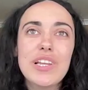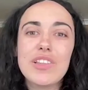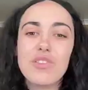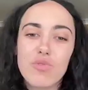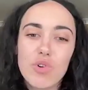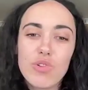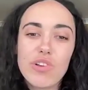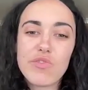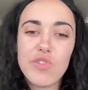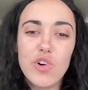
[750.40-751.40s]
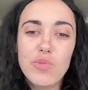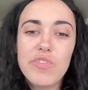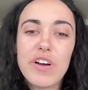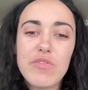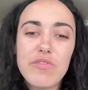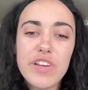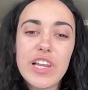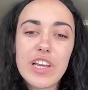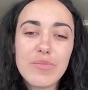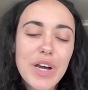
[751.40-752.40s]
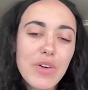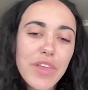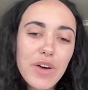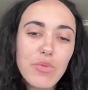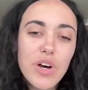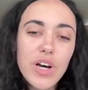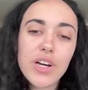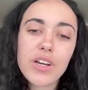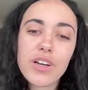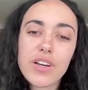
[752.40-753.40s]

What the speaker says: like the rawest form of how I'm feeling about that work.